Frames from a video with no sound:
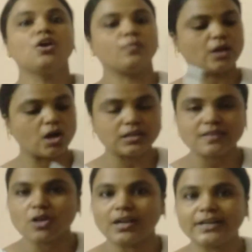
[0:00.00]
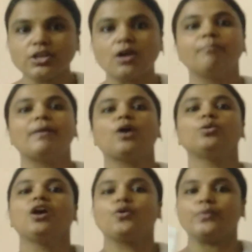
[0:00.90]
We got a solid
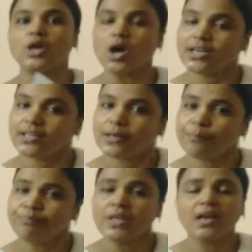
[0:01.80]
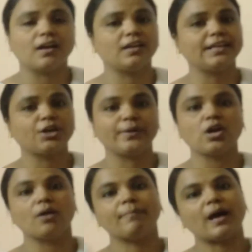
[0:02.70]
compound, we got a liquid
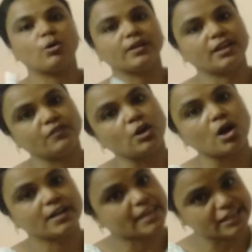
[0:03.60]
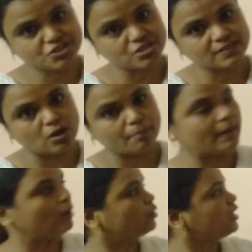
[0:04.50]
compound, and we got a gaseous
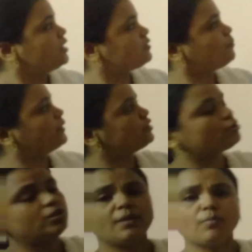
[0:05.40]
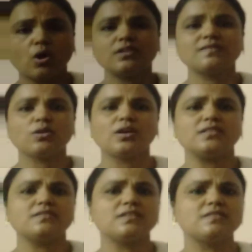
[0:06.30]
compound. So petroleum also
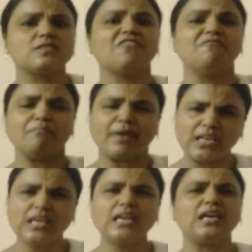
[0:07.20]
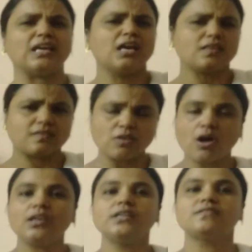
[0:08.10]
consists of many
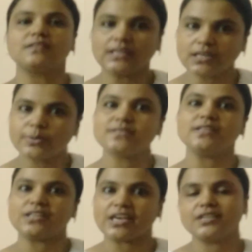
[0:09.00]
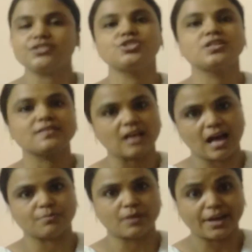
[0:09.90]
solids, liquids and gaseous
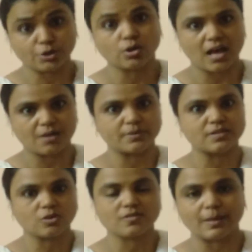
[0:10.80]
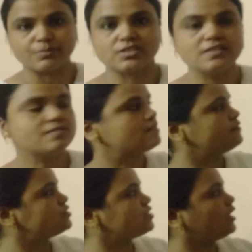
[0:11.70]
hydrocarbons or substances
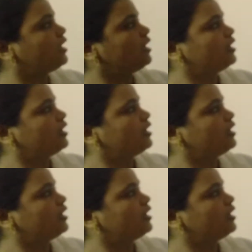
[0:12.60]
which are